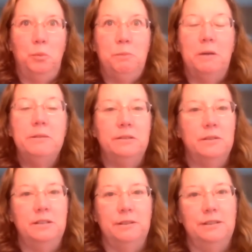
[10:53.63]
we probably
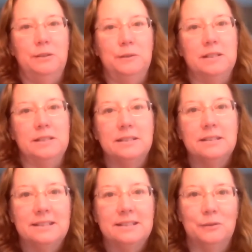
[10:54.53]
don't even know
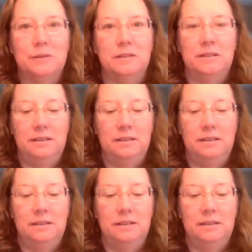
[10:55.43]
exist, or,